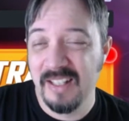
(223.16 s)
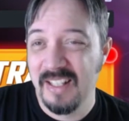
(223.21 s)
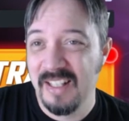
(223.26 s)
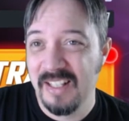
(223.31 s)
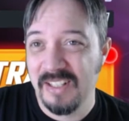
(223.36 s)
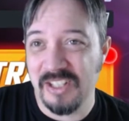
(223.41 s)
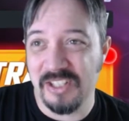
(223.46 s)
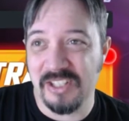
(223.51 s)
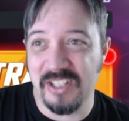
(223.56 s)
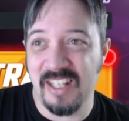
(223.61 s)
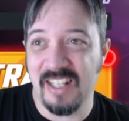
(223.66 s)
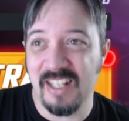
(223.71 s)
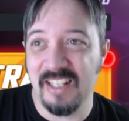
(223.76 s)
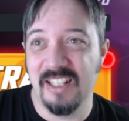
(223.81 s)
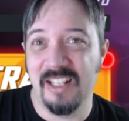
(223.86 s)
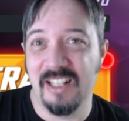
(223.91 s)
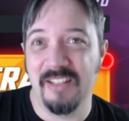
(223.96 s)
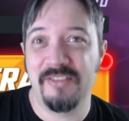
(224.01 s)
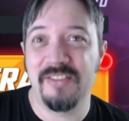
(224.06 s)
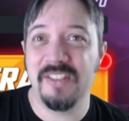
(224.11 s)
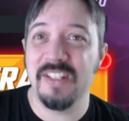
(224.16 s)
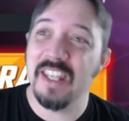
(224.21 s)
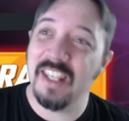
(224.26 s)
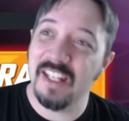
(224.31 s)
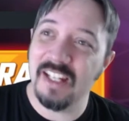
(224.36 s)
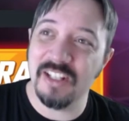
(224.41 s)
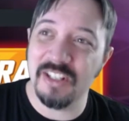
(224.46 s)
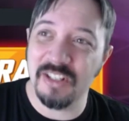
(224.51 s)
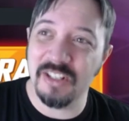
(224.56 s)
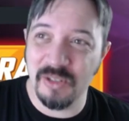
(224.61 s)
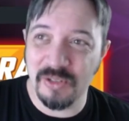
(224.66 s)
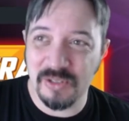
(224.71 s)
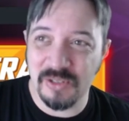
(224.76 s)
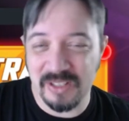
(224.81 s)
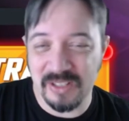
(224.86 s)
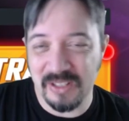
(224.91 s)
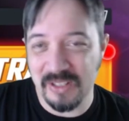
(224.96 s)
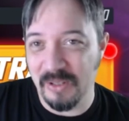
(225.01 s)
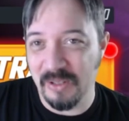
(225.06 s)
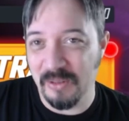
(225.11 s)
just to get enough to get into
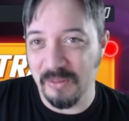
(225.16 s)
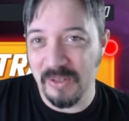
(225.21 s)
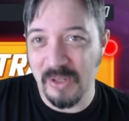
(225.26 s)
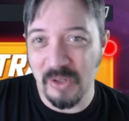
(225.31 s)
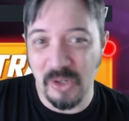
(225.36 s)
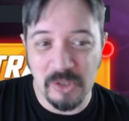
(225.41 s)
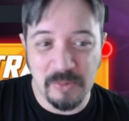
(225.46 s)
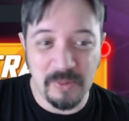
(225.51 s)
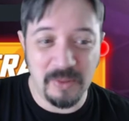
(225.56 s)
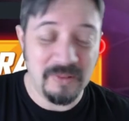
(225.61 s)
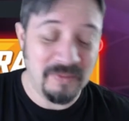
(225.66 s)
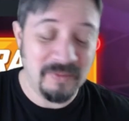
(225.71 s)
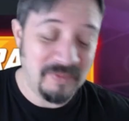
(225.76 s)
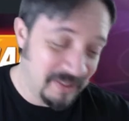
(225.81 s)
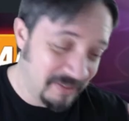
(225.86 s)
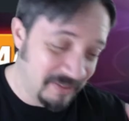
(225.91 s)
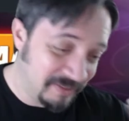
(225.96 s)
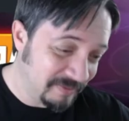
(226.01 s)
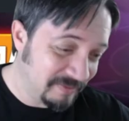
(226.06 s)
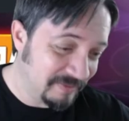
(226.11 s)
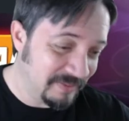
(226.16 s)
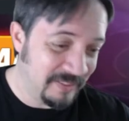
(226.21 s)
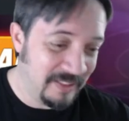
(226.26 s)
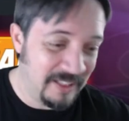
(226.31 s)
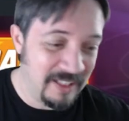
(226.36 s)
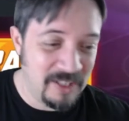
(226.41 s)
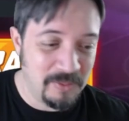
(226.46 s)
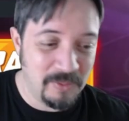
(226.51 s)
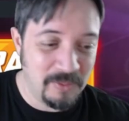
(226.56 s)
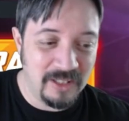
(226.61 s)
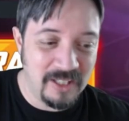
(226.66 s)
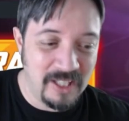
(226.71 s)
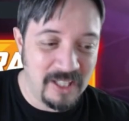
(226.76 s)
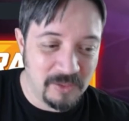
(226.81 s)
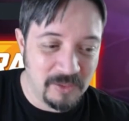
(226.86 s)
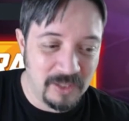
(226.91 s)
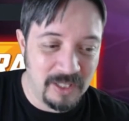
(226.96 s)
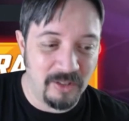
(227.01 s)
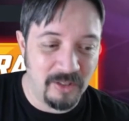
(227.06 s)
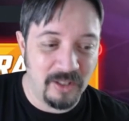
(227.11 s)
those, nodes, but, it is what it
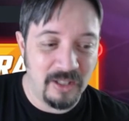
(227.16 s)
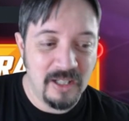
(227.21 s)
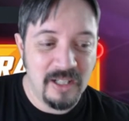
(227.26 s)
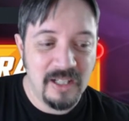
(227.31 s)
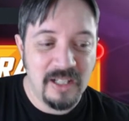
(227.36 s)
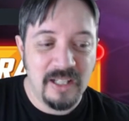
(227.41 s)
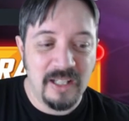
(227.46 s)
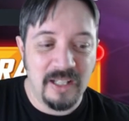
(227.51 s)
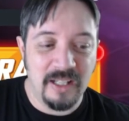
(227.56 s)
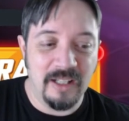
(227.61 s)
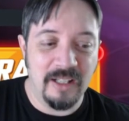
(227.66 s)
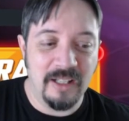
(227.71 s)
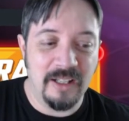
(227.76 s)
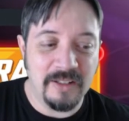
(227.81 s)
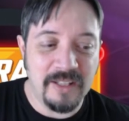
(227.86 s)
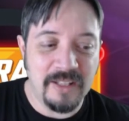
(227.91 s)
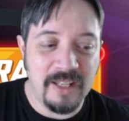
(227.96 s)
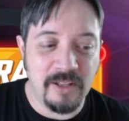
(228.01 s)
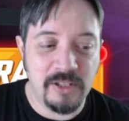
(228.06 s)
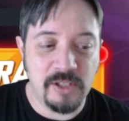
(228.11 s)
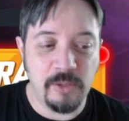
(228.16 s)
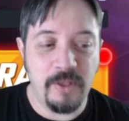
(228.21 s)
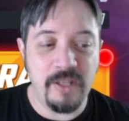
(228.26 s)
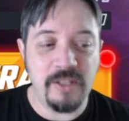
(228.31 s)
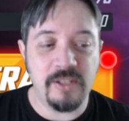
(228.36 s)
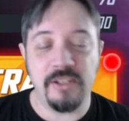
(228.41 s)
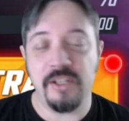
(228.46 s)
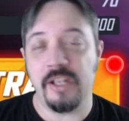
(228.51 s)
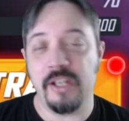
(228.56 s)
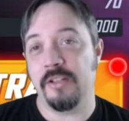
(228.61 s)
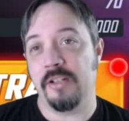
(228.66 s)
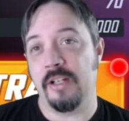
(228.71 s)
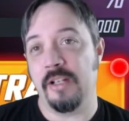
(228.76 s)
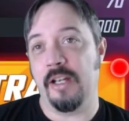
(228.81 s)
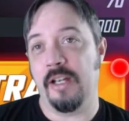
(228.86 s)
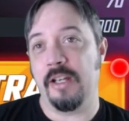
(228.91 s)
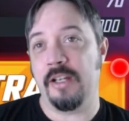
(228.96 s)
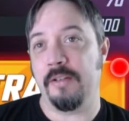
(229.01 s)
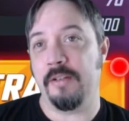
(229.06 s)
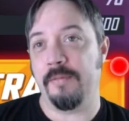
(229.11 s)
is, whatever. Yeah, so he's in, he
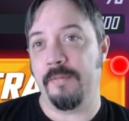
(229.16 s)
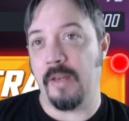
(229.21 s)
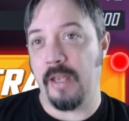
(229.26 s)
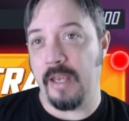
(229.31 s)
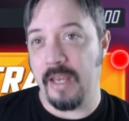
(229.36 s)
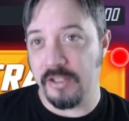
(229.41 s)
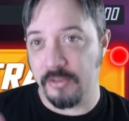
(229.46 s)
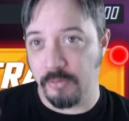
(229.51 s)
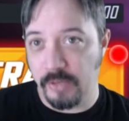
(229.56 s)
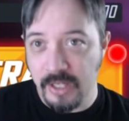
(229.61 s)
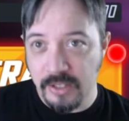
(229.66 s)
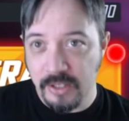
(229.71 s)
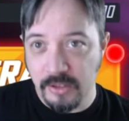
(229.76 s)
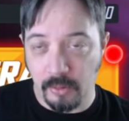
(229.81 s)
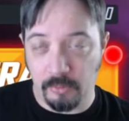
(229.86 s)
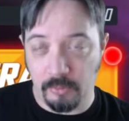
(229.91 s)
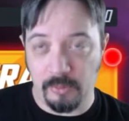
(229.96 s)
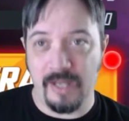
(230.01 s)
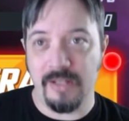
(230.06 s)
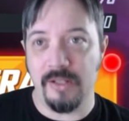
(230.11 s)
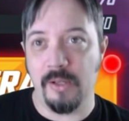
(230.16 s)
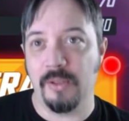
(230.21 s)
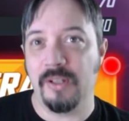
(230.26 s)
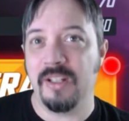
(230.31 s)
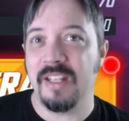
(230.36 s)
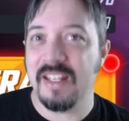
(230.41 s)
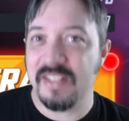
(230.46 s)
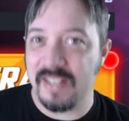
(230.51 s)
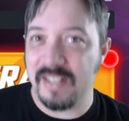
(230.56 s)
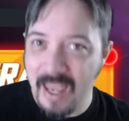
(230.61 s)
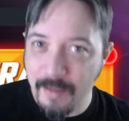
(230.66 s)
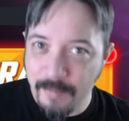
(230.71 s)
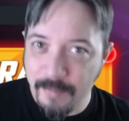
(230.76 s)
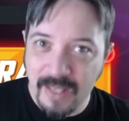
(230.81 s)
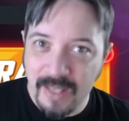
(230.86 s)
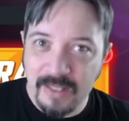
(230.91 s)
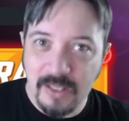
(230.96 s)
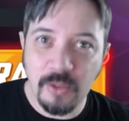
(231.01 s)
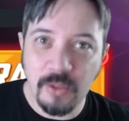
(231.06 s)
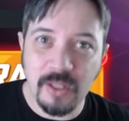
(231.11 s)
has a raid node. He has a
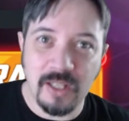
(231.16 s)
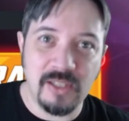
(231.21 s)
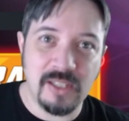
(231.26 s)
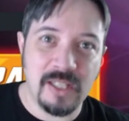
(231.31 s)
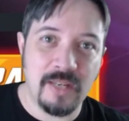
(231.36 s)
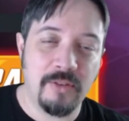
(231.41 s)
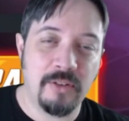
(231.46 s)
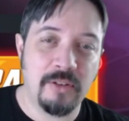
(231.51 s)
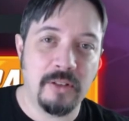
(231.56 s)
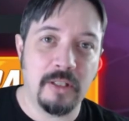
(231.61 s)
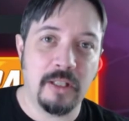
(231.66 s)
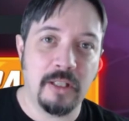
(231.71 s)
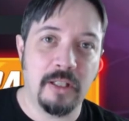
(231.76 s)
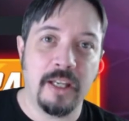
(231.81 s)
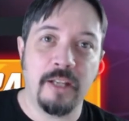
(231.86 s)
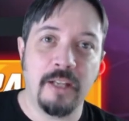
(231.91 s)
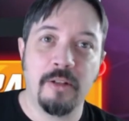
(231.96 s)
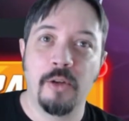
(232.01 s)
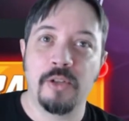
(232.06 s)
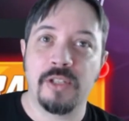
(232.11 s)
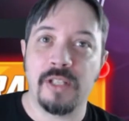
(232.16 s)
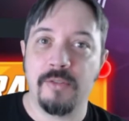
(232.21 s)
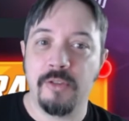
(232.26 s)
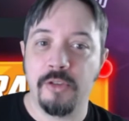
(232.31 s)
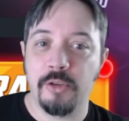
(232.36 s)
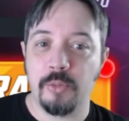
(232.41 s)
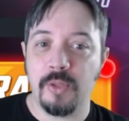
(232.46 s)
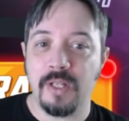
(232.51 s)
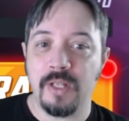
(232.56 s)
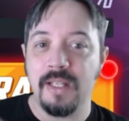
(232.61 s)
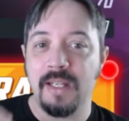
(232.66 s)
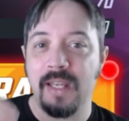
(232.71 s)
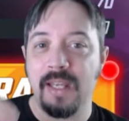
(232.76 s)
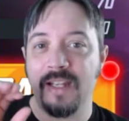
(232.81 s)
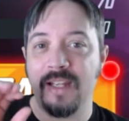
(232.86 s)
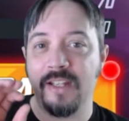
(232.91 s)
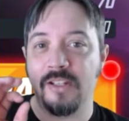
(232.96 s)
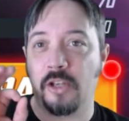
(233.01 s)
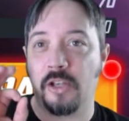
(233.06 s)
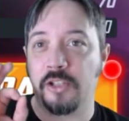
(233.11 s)
campaign node in Hero 7-3,
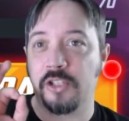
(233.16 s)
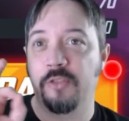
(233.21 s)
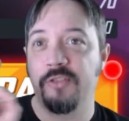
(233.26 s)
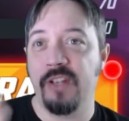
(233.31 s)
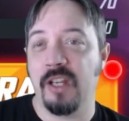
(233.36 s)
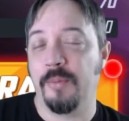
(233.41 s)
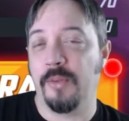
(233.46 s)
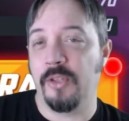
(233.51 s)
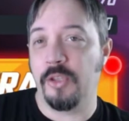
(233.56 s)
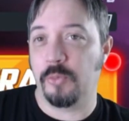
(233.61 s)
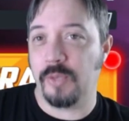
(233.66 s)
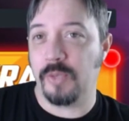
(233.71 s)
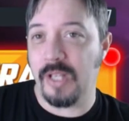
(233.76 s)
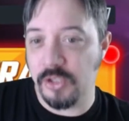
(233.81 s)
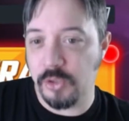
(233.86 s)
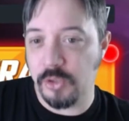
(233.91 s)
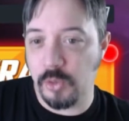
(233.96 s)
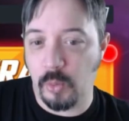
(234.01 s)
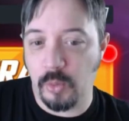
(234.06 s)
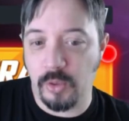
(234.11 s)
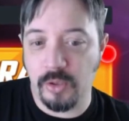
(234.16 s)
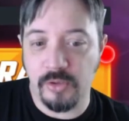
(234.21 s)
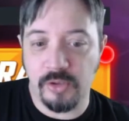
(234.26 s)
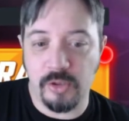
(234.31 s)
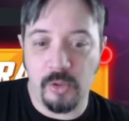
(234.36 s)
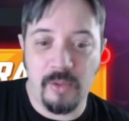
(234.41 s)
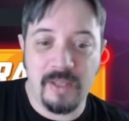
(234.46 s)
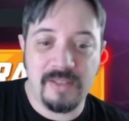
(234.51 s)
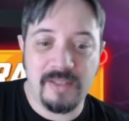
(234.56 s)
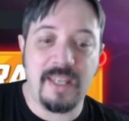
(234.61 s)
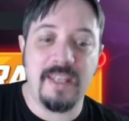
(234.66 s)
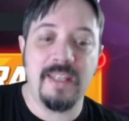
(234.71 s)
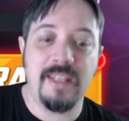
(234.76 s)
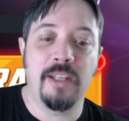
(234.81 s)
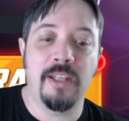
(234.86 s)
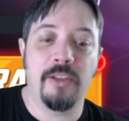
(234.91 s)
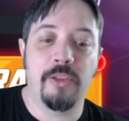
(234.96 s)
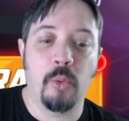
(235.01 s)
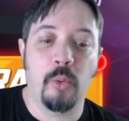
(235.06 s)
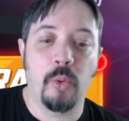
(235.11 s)
and he's also available in the raid store, so that's how you
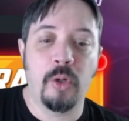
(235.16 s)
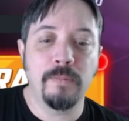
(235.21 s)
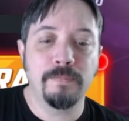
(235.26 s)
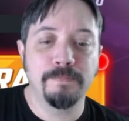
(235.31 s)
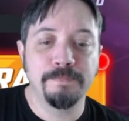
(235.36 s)
get Thor.